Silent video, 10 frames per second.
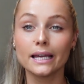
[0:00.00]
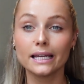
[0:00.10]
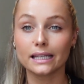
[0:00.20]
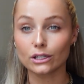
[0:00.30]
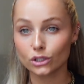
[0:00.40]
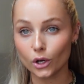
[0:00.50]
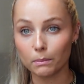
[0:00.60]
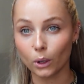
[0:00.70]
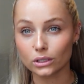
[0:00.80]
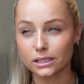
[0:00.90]
they're so
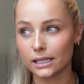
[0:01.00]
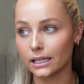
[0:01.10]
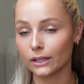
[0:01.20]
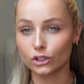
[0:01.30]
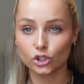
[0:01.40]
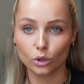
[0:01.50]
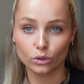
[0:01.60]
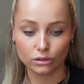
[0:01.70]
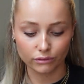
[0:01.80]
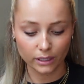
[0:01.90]
boxy, like the
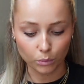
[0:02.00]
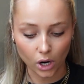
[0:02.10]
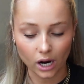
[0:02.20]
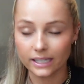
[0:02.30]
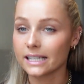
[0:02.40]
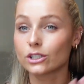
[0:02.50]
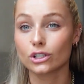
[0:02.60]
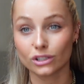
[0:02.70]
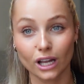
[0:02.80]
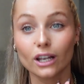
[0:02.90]
shoulders are really wide. It's
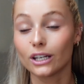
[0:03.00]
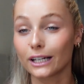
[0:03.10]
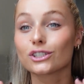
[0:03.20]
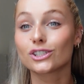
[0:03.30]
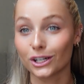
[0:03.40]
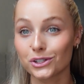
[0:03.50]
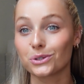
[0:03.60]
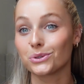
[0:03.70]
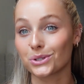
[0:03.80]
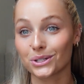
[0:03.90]
just like such a
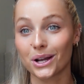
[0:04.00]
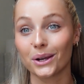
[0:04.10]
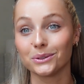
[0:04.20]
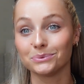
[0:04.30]
gorgeous coat.